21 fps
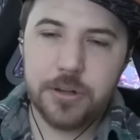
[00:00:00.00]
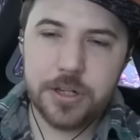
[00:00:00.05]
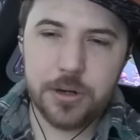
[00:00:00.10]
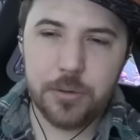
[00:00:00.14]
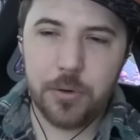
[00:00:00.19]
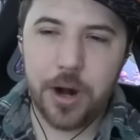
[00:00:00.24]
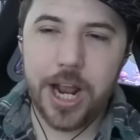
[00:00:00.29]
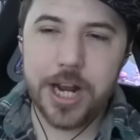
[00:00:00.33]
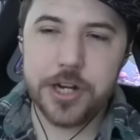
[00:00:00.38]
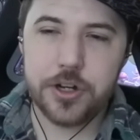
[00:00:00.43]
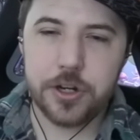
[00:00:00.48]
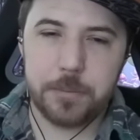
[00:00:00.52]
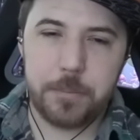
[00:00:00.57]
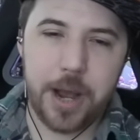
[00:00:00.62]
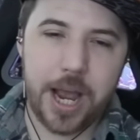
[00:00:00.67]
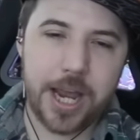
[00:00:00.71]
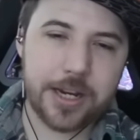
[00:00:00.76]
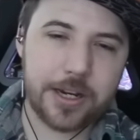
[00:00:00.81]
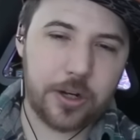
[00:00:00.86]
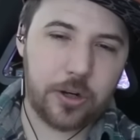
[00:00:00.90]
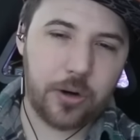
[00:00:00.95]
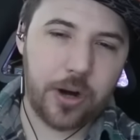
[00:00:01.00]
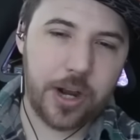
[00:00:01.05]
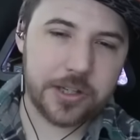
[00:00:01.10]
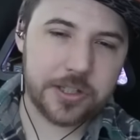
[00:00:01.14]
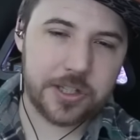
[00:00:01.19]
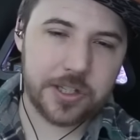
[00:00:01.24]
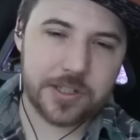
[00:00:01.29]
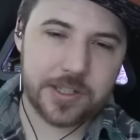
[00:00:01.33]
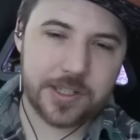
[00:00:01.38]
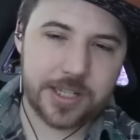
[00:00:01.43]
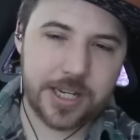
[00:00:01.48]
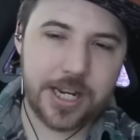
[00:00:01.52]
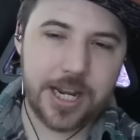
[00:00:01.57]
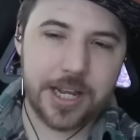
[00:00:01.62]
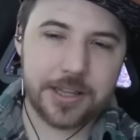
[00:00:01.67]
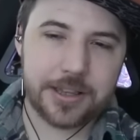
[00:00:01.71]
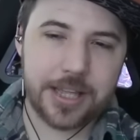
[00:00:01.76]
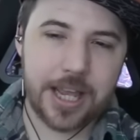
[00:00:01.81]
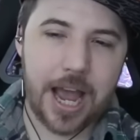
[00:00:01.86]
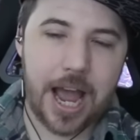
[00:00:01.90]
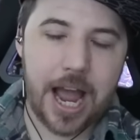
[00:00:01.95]
When you ride your bike across the sea
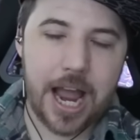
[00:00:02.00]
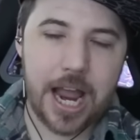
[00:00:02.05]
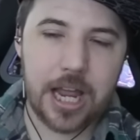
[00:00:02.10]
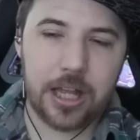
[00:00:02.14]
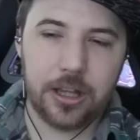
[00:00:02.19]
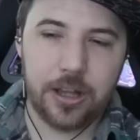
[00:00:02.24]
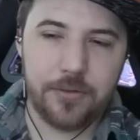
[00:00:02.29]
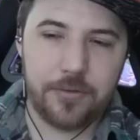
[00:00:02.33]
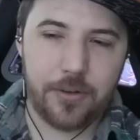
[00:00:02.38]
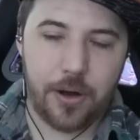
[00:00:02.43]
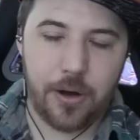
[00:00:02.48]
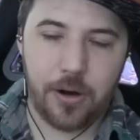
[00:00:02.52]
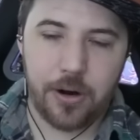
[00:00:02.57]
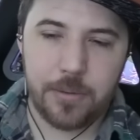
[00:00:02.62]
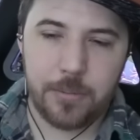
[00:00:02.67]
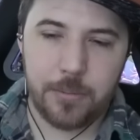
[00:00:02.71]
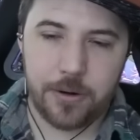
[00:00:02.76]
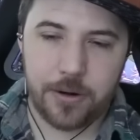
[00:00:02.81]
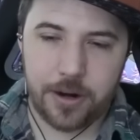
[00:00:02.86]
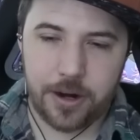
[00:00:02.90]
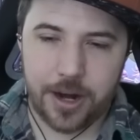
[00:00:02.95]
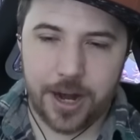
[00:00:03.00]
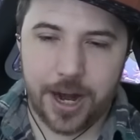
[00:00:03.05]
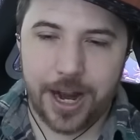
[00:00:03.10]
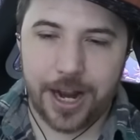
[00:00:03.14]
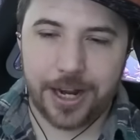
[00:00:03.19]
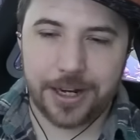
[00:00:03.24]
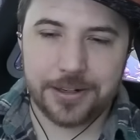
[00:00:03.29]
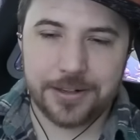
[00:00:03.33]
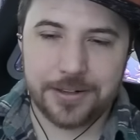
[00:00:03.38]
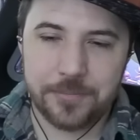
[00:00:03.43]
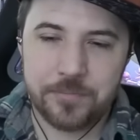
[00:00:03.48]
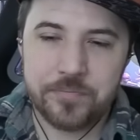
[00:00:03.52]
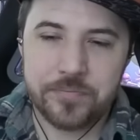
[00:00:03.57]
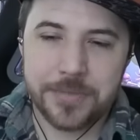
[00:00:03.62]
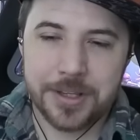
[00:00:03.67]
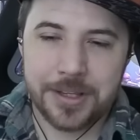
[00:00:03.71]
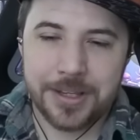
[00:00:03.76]
at the Isle of Armor and...